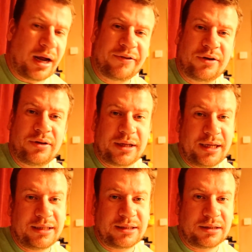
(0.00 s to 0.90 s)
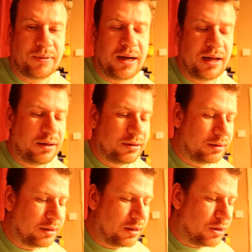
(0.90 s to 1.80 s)
I've got the kids as well,
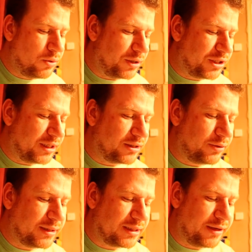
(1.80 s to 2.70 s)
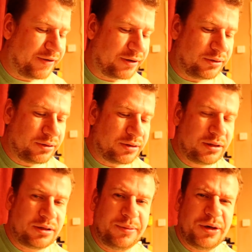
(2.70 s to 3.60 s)
which is always difficult
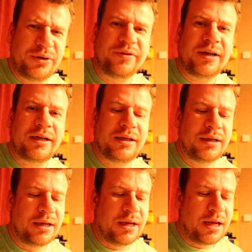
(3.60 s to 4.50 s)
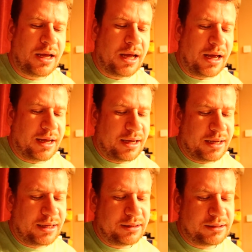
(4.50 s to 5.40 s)
to manoeuvre.
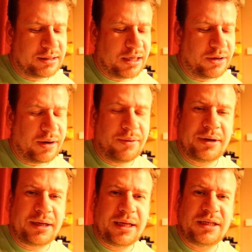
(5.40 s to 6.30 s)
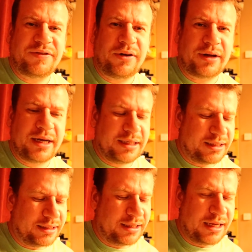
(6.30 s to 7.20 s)
Uh, so I want to get this vlog
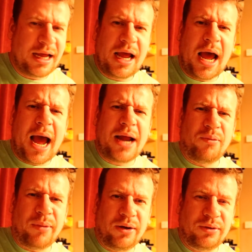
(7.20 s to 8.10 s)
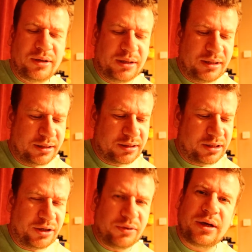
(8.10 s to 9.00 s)
edited and uploaded so
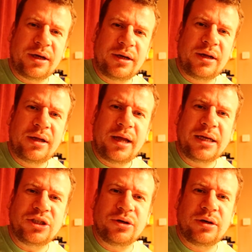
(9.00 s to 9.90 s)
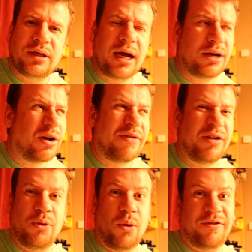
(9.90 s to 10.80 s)
you can enjoy. I don't even
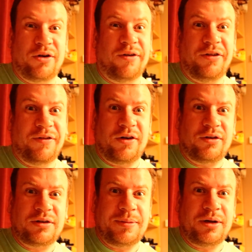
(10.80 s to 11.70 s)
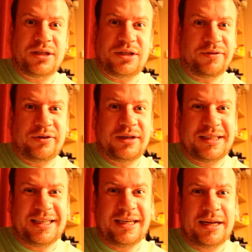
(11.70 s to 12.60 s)
know what I've got for the vlog to be honest, you've already
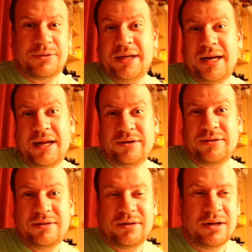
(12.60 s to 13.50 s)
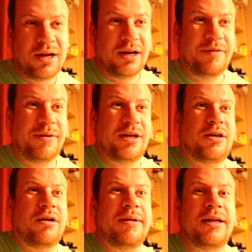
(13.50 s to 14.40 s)
seen it. Was it any good? Leave me a
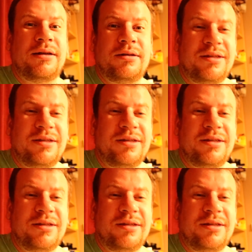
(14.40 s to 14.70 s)
comment.